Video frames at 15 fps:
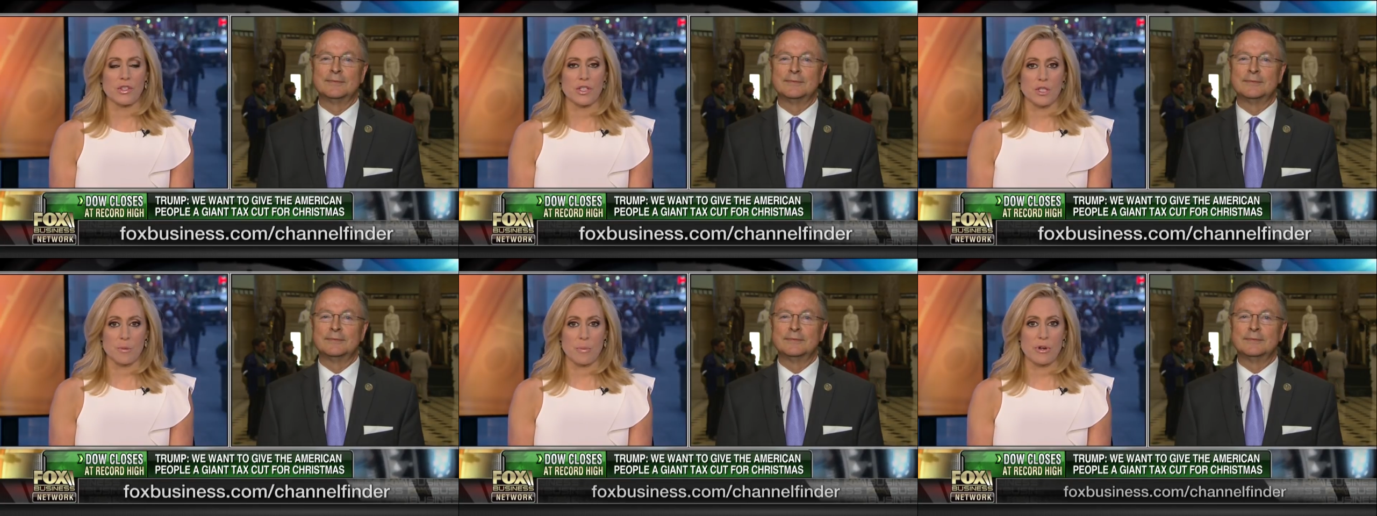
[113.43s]
Speaker 1: to
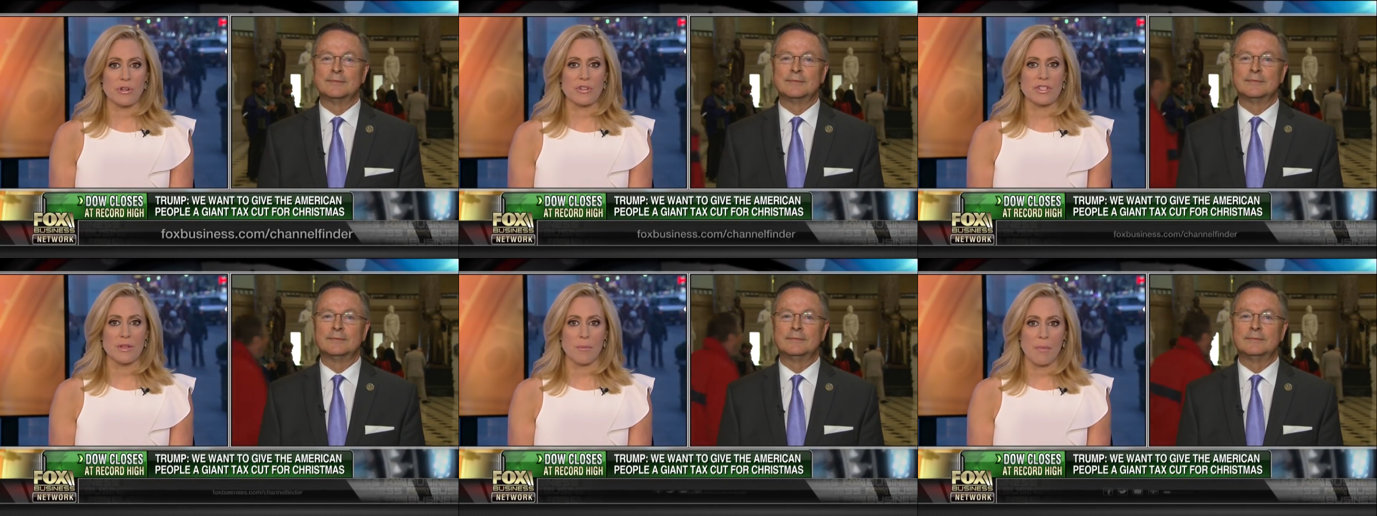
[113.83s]
spur
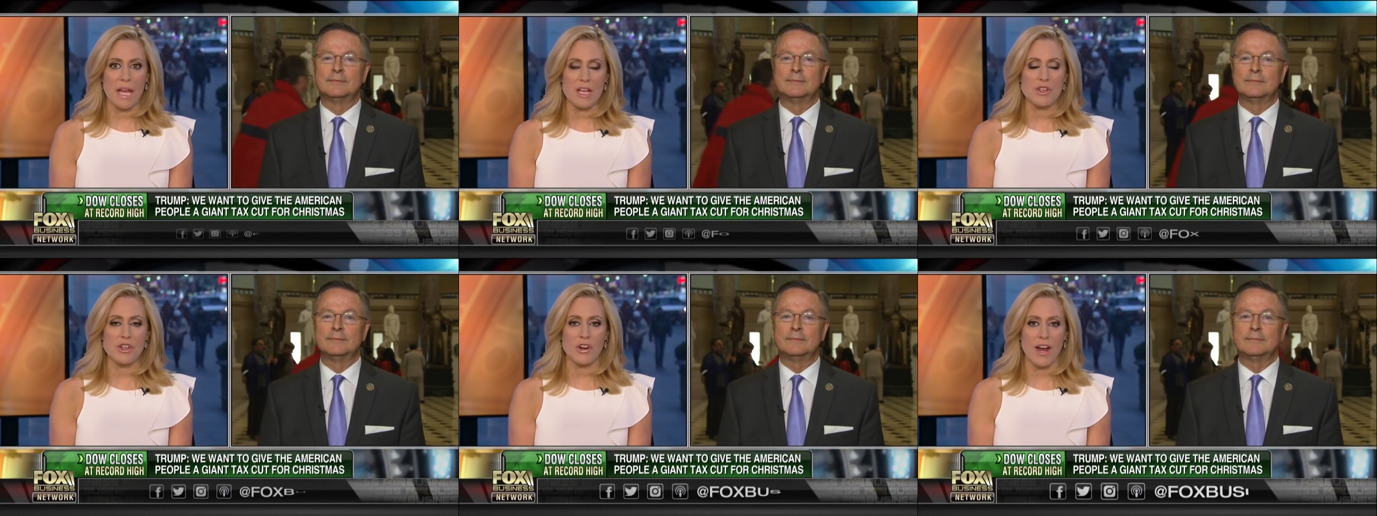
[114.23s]
some
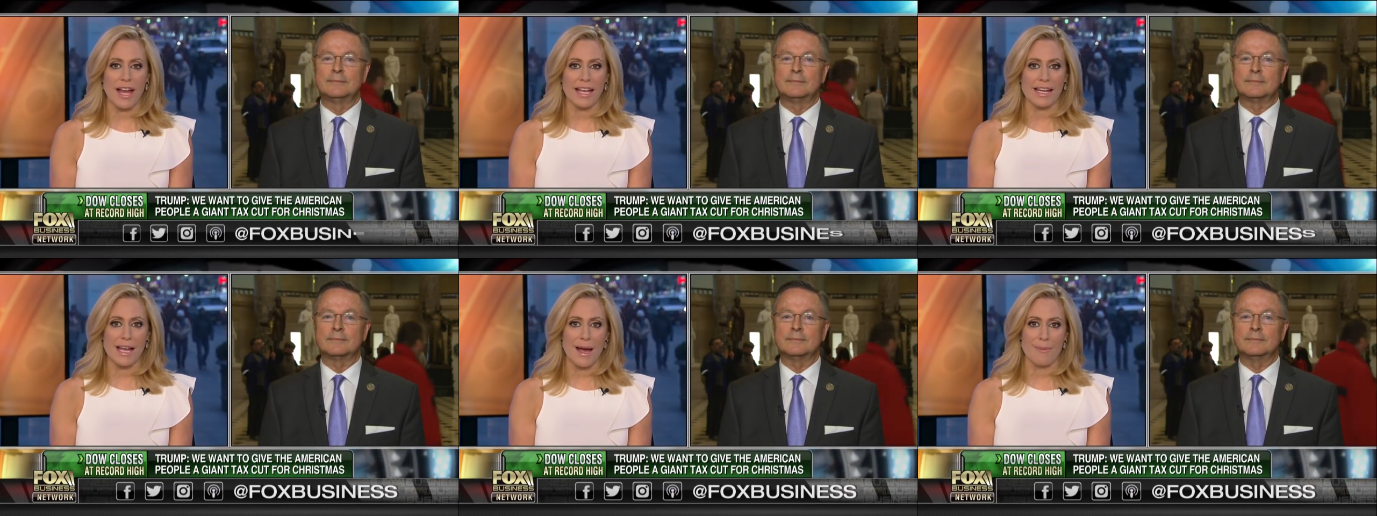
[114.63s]
major
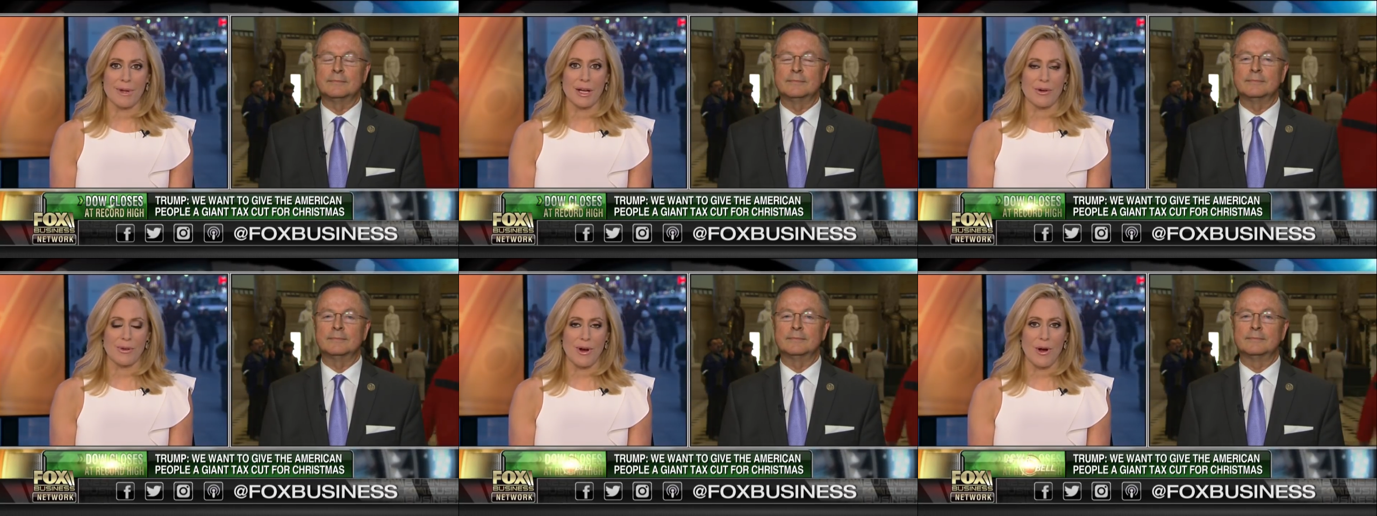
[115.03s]
economic
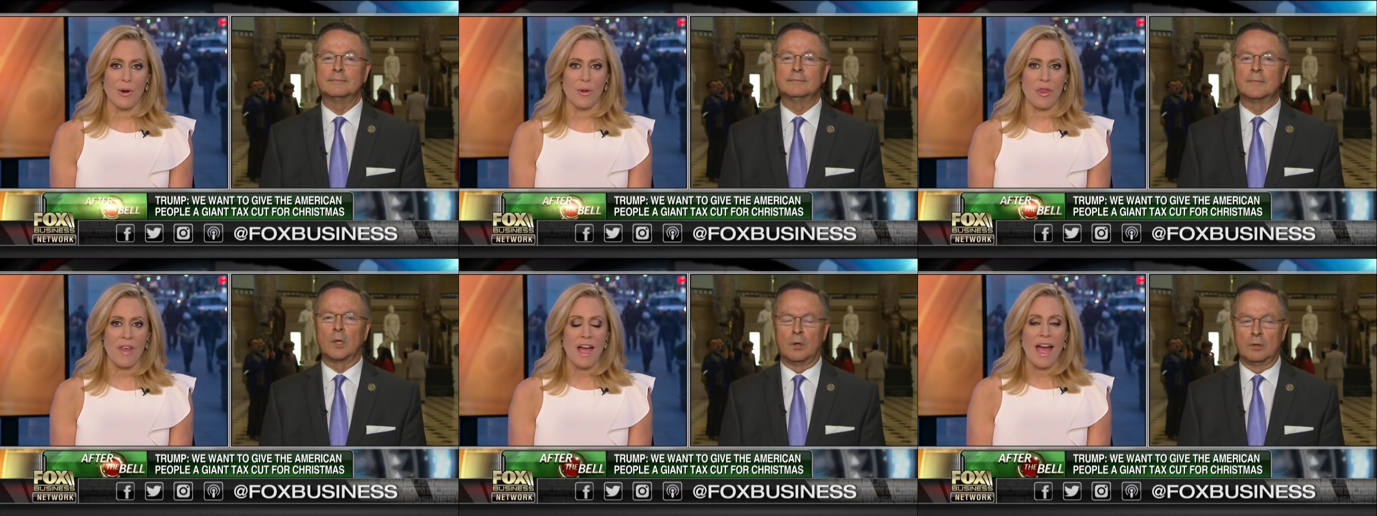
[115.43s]
growth.